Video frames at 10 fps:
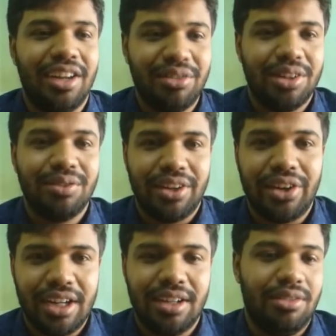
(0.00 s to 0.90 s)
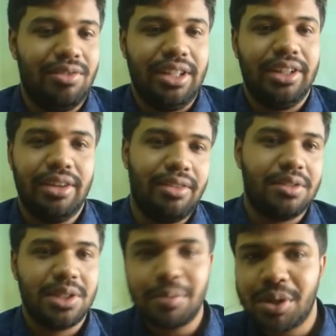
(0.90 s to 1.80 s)
even if they read, whether they have
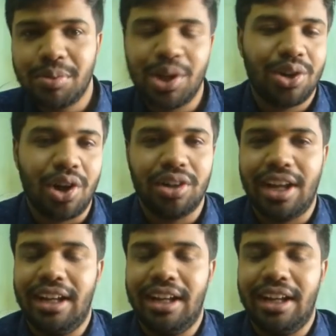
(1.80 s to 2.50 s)
accepted me or not.